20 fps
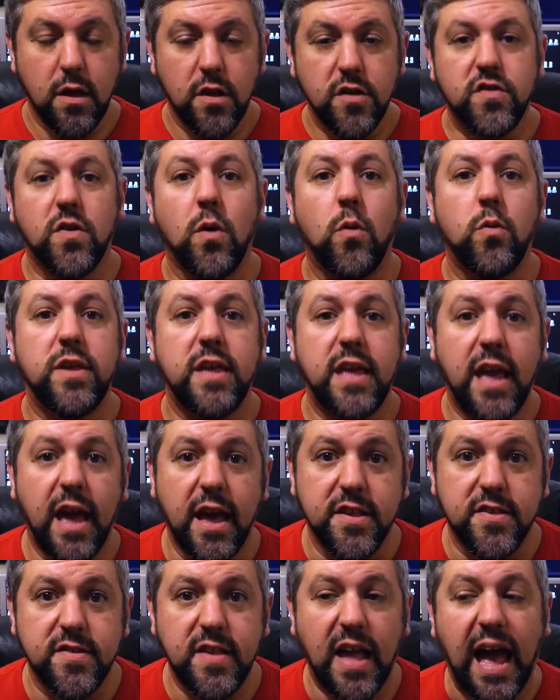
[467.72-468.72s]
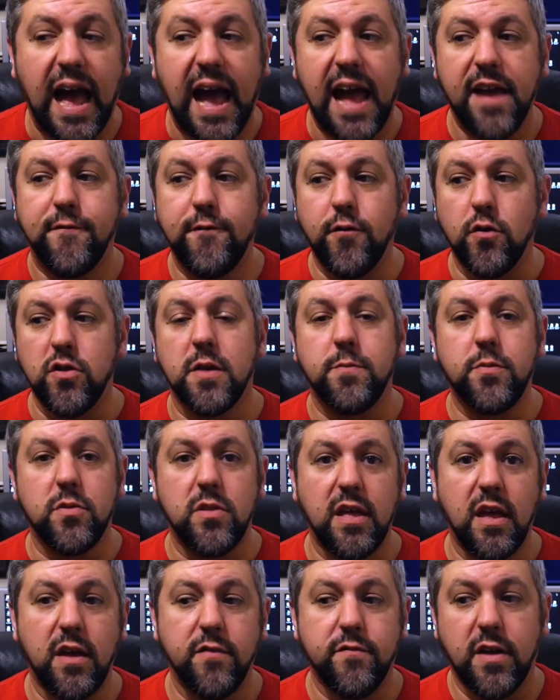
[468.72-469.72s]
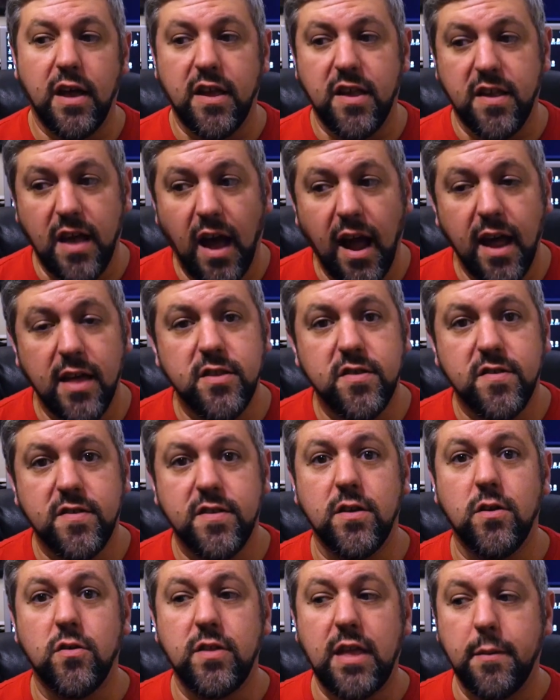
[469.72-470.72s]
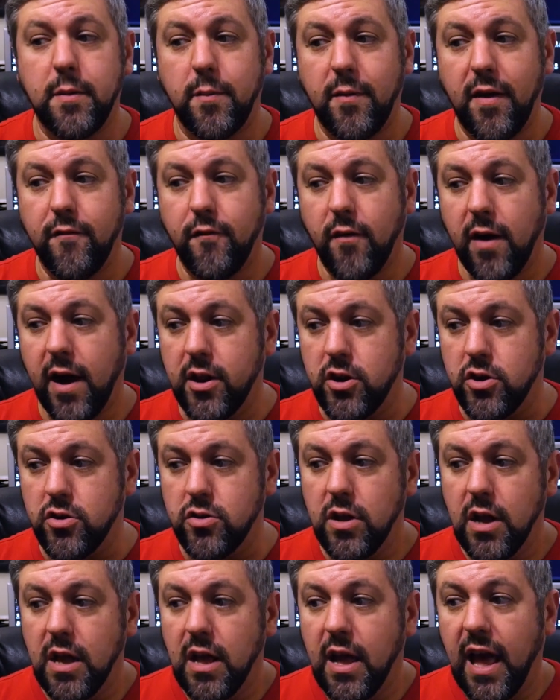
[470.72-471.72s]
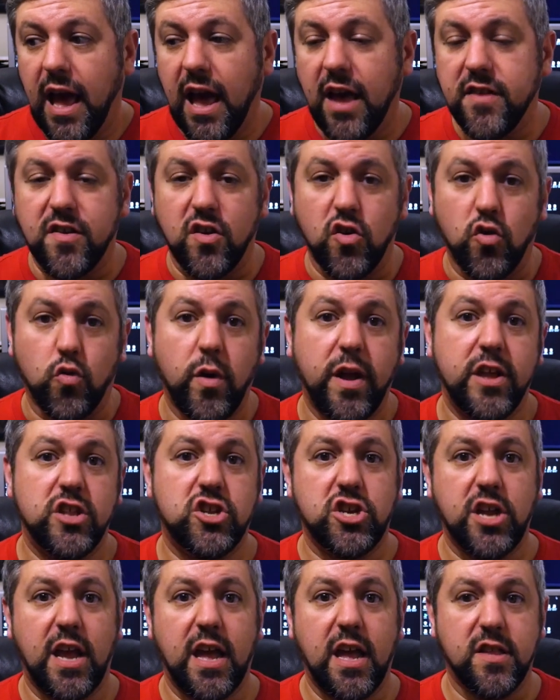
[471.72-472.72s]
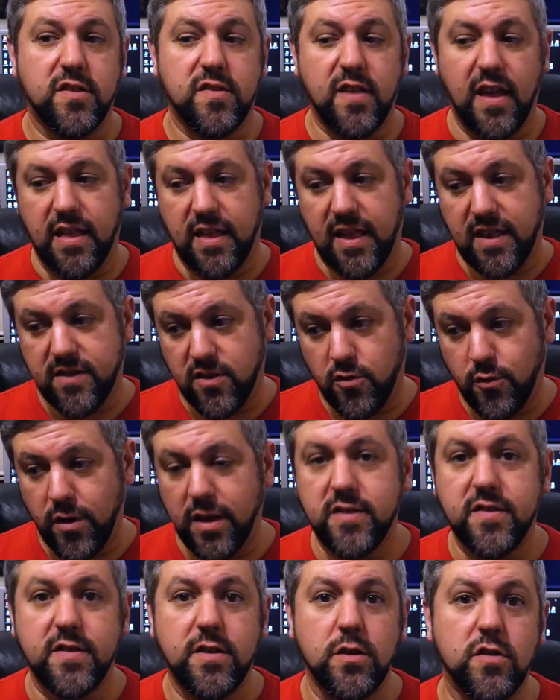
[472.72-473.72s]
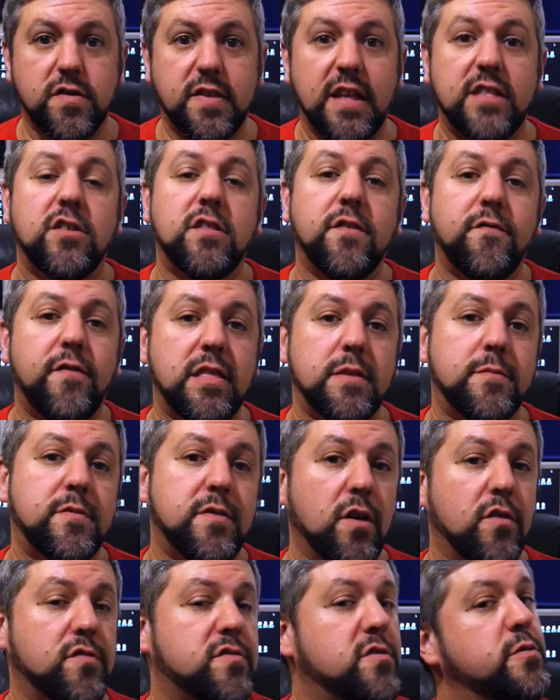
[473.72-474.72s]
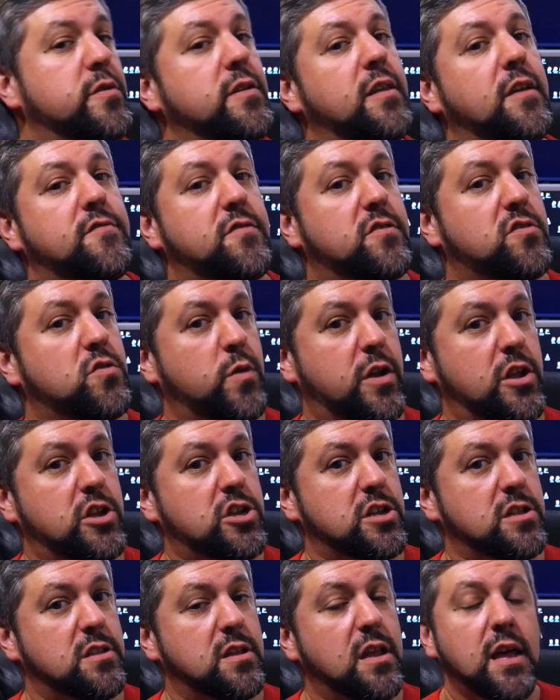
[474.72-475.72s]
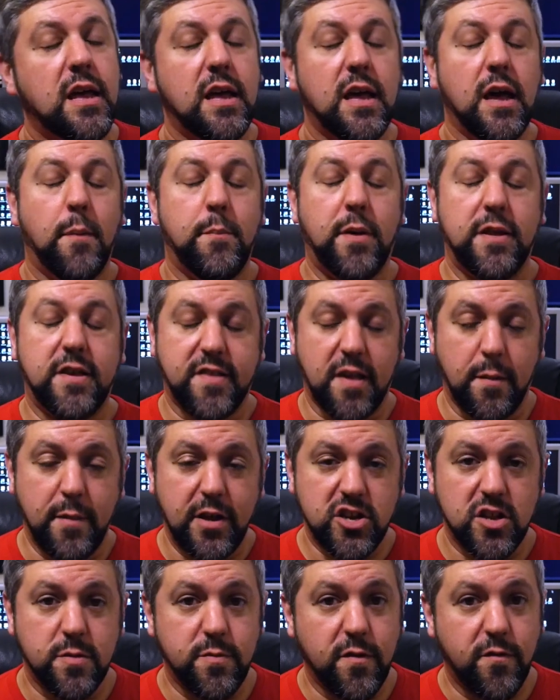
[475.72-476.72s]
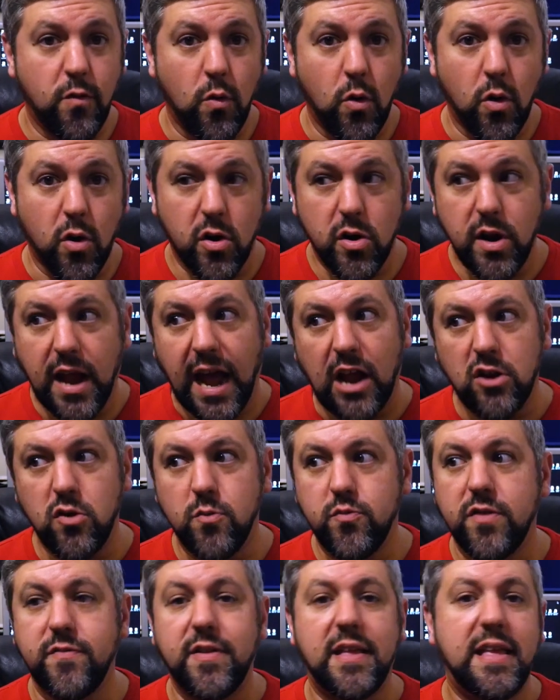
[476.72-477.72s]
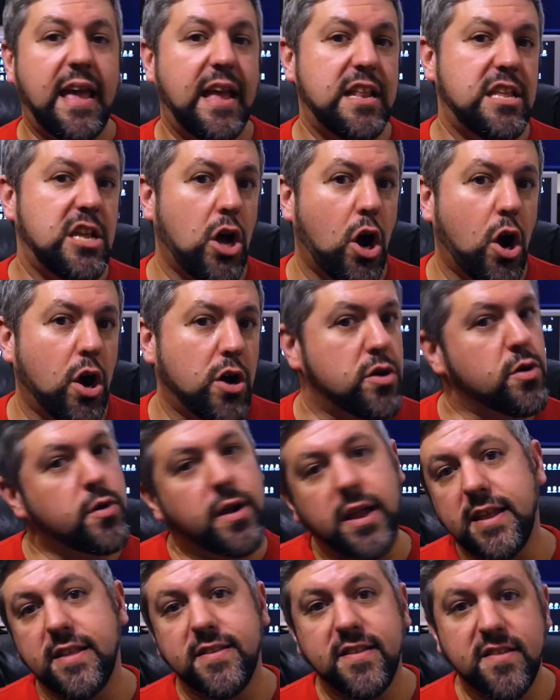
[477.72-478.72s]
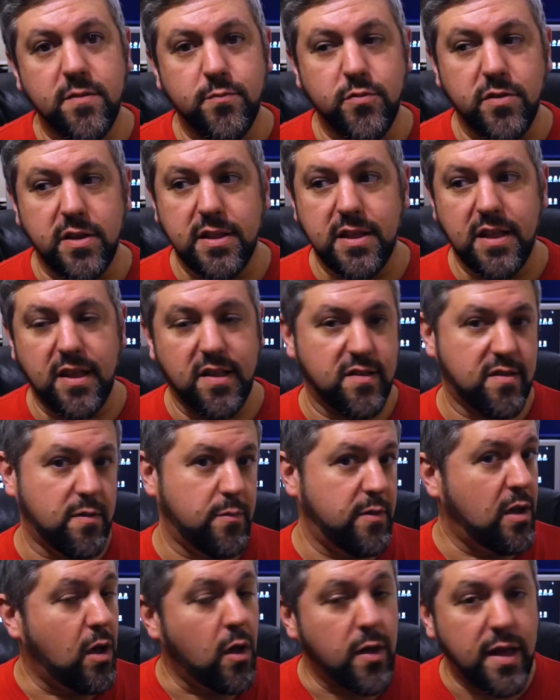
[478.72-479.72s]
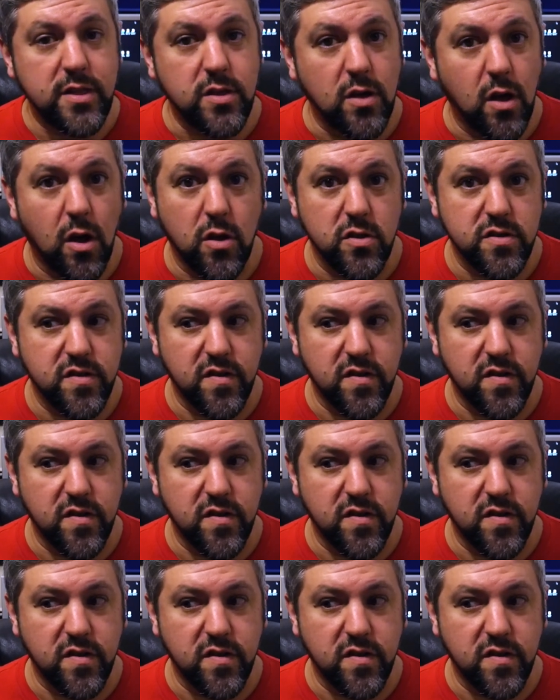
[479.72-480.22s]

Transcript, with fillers: So yes, I fully believe a highly skilled MMA fighter has a great chance and has a great skill set to defend themselves in a real life situation. But as I mentioned before, I don't believe that any art or any discipline is the be all end all